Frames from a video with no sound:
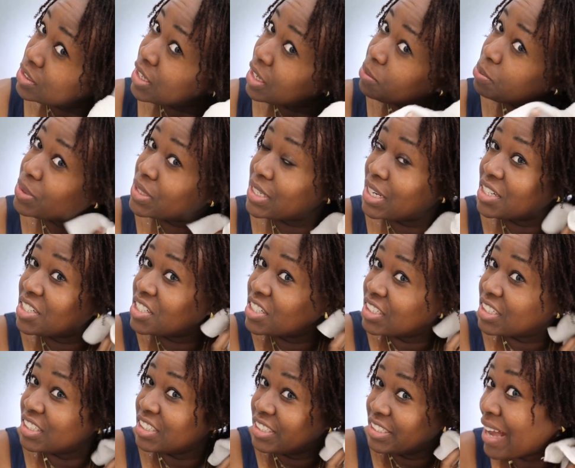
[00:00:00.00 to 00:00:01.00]
and
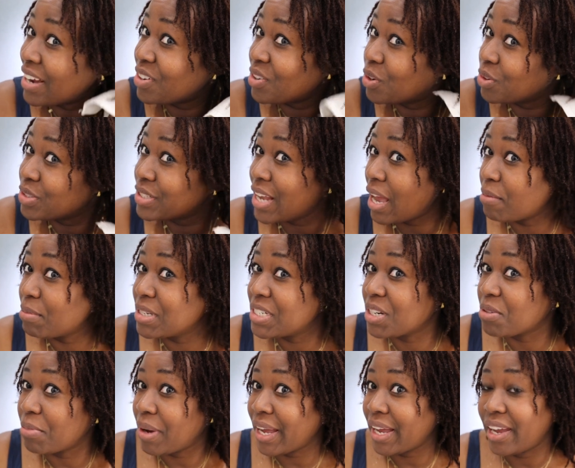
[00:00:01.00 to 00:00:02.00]
potentially, I don't know,
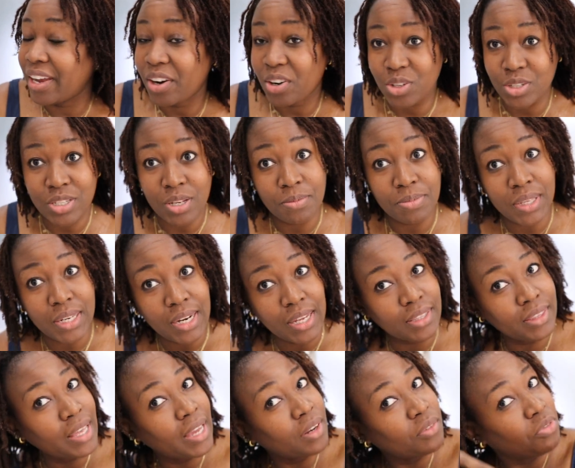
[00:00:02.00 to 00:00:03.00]
damaging my hair or something
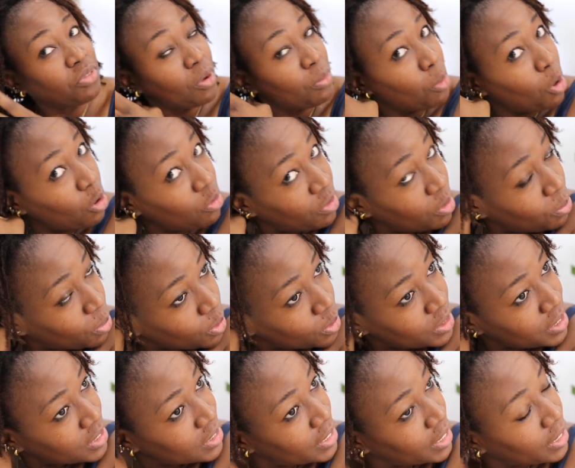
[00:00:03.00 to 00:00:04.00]
like that from over
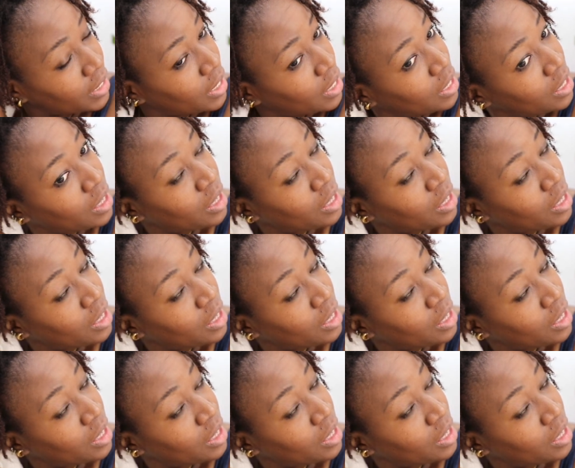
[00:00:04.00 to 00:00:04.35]
processing.